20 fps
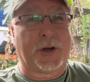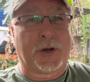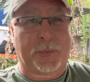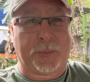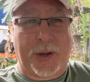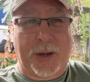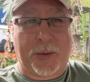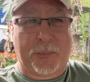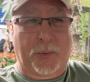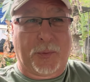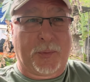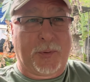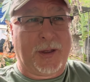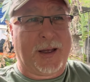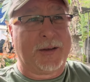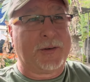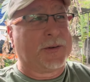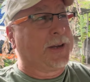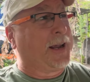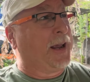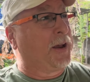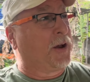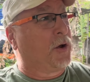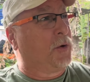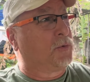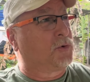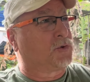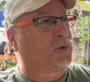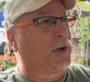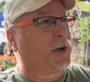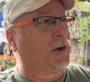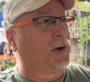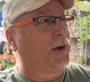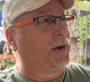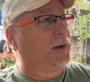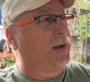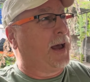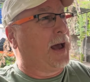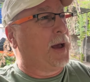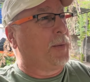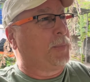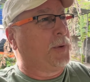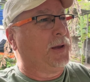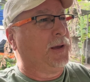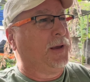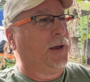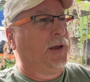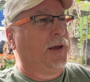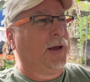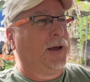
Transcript: people, I can't call them trigger happy,